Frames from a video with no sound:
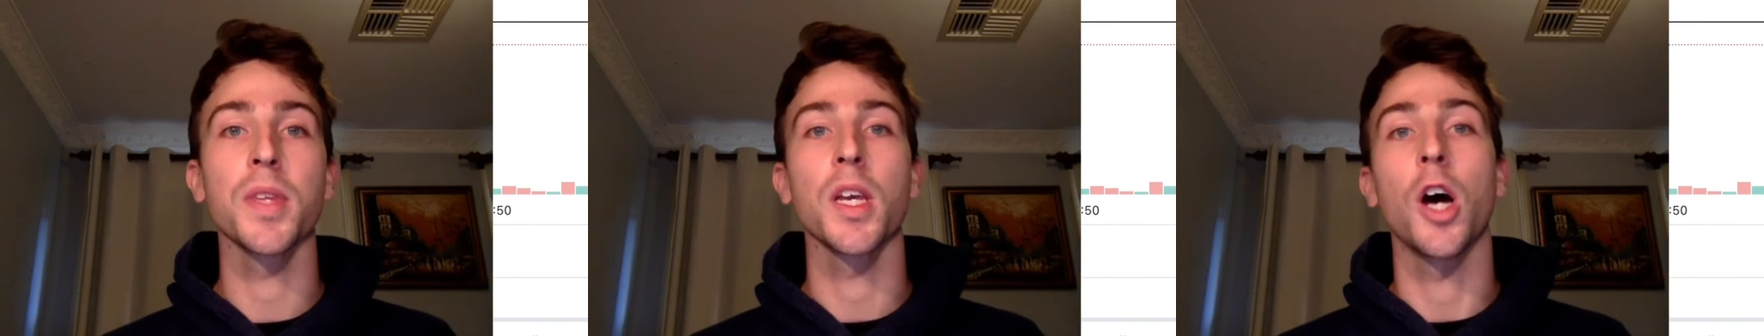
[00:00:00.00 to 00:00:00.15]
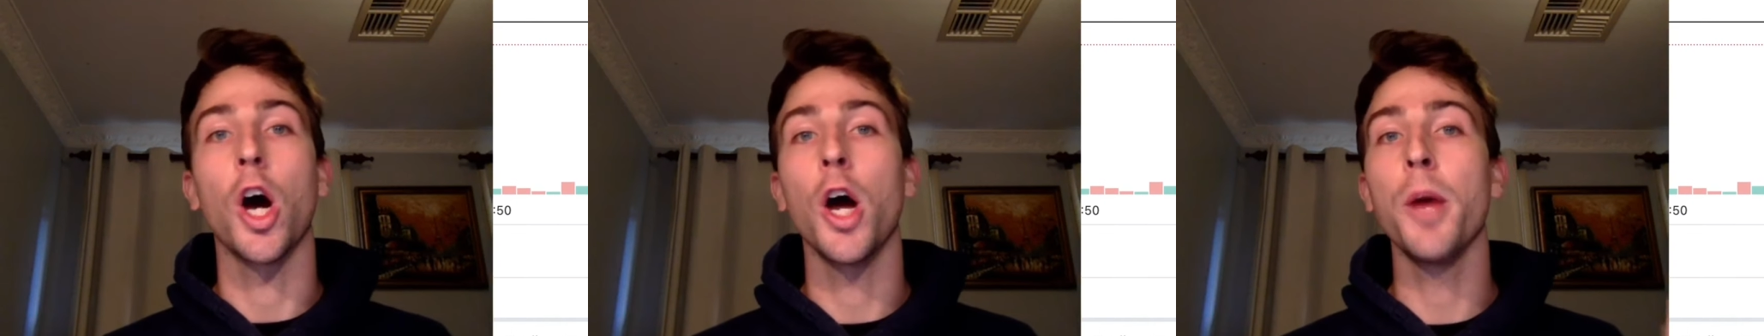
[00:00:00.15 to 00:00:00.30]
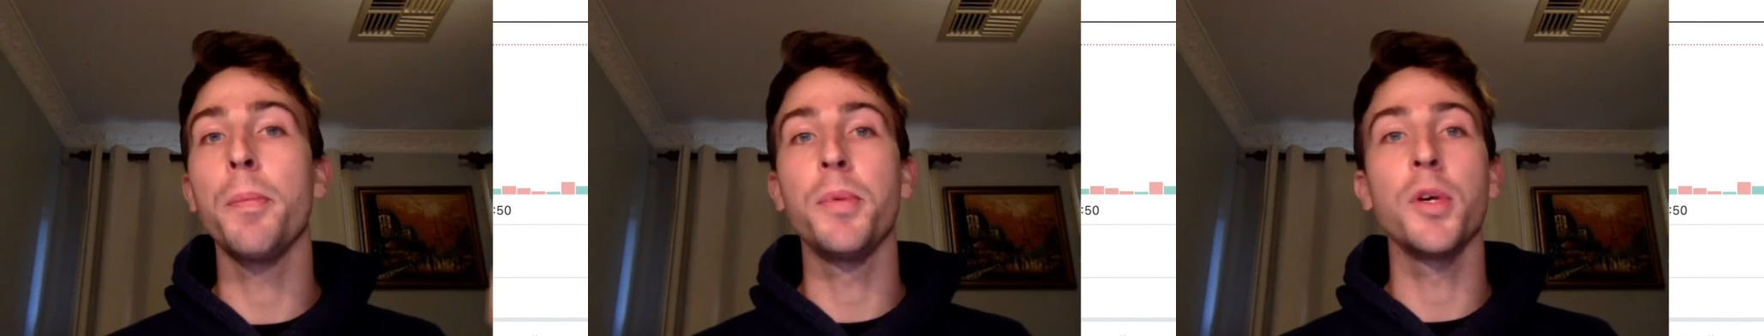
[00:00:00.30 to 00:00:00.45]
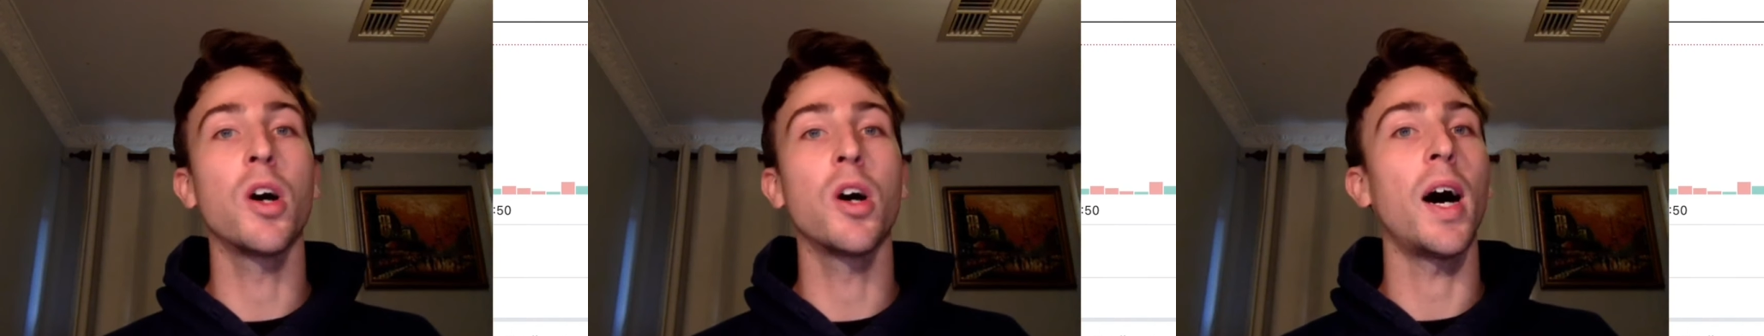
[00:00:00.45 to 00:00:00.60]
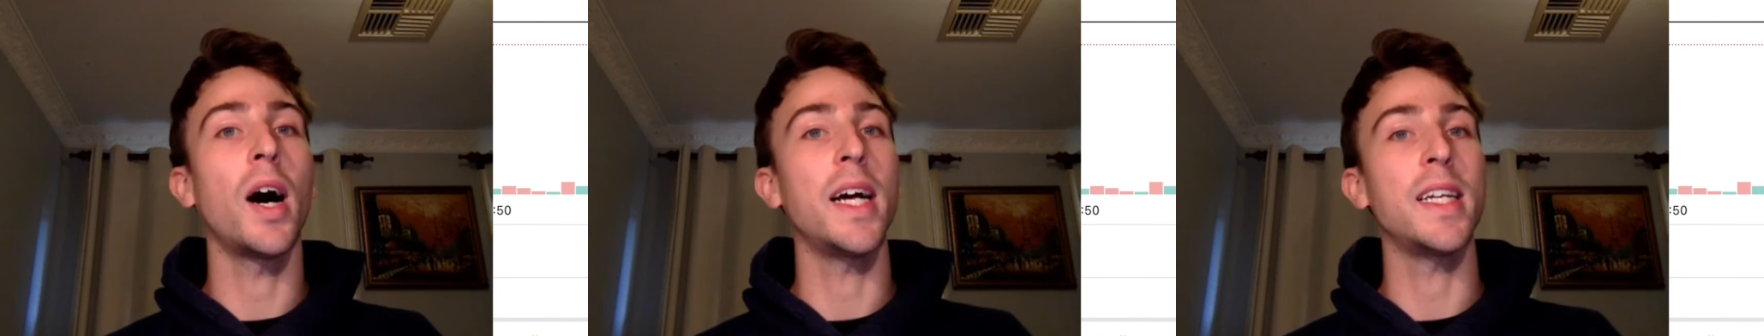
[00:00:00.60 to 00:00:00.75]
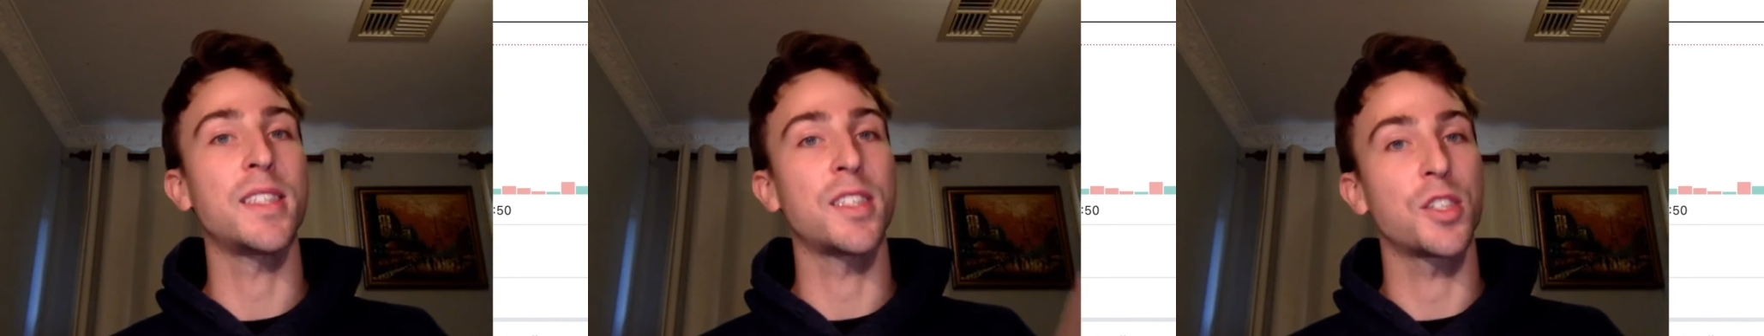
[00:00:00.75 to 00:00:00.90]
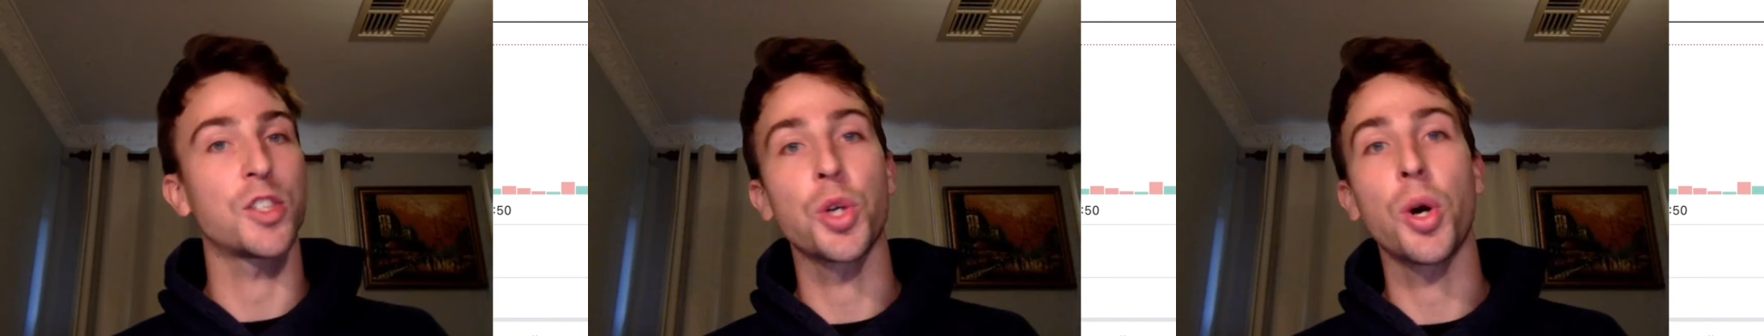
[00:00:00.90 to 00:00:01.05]
Hope you
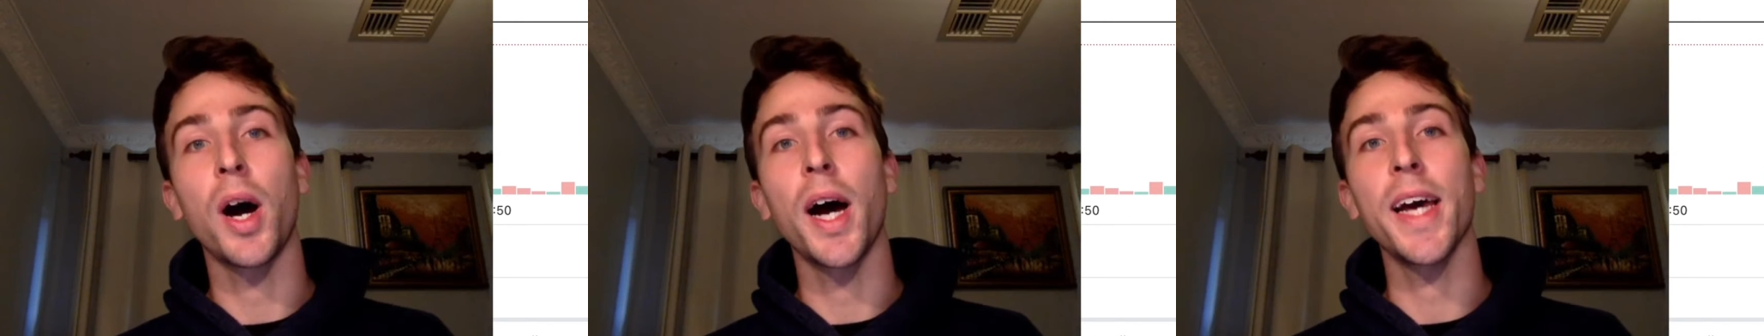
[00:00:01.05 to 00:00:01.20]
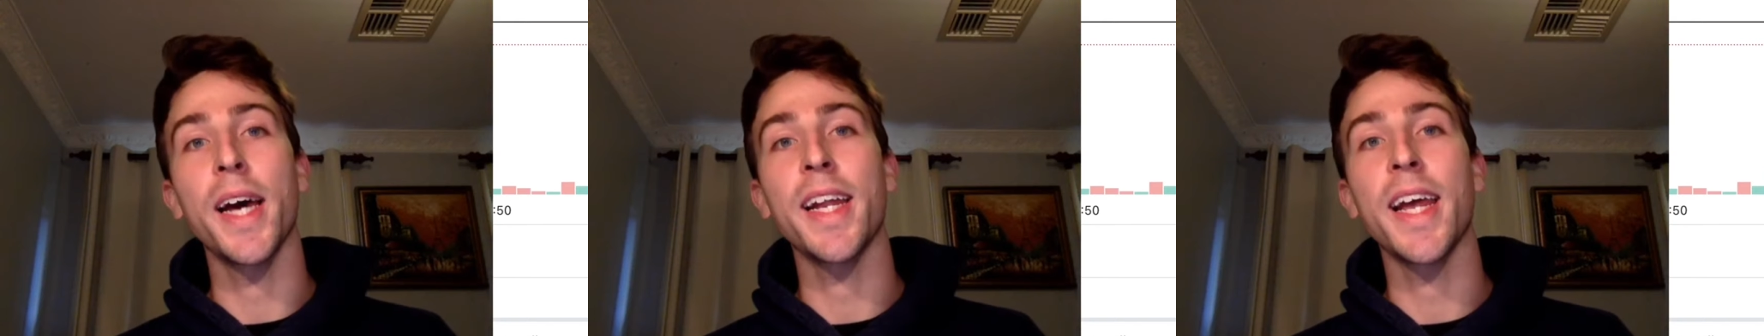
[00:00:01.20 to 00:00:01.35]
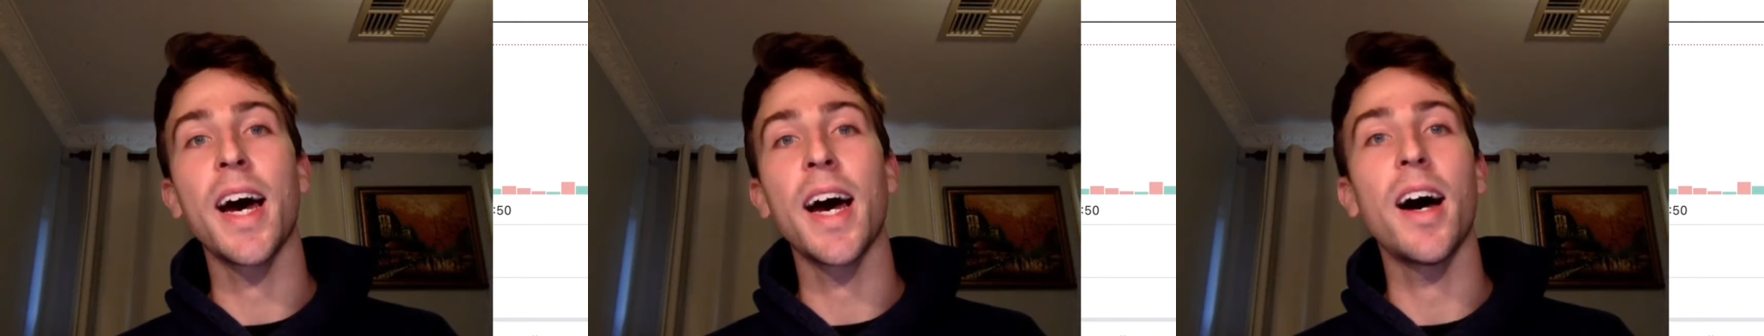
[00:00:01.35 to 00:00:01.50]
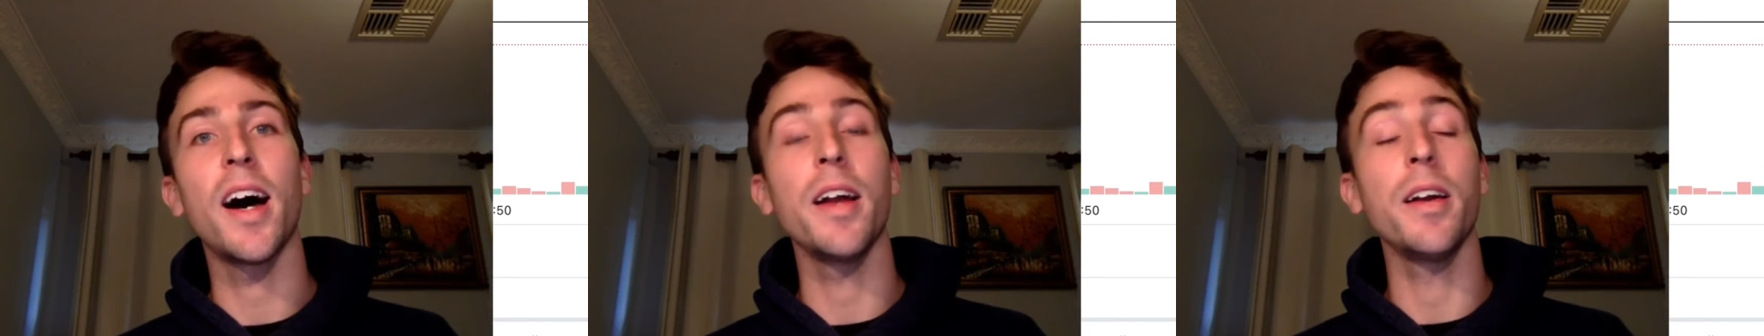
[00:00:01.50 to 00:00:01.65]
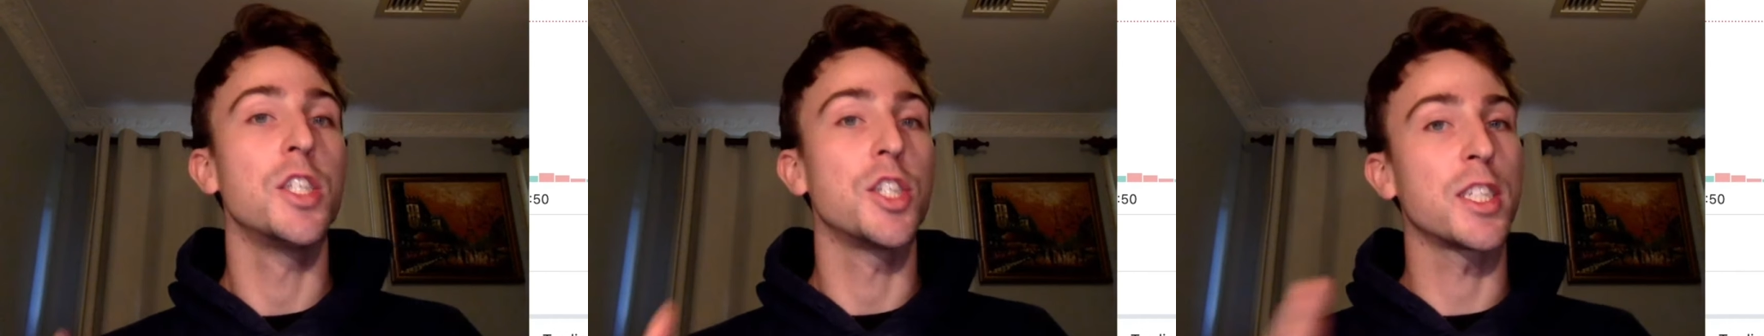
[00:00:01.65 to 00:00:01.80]
guys try it out.